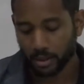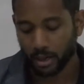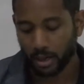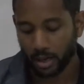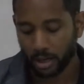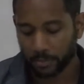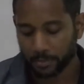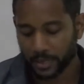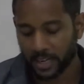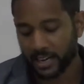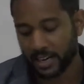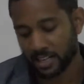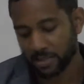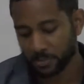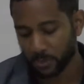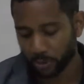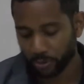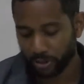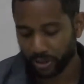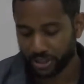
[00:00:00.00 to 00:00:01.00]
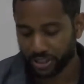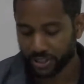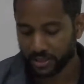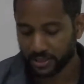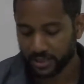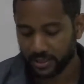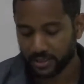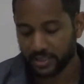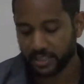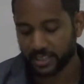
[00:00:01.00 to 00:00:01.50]
that has been raging
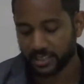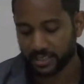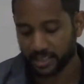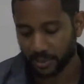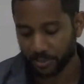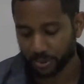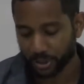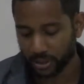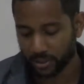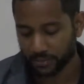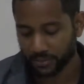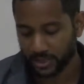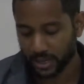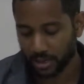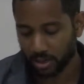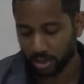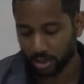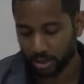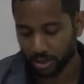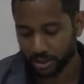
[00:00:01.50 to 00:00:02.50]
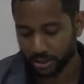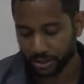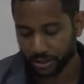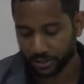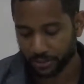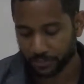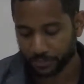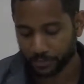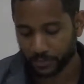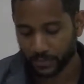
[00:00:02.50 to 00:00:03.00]
since the inception of psychology,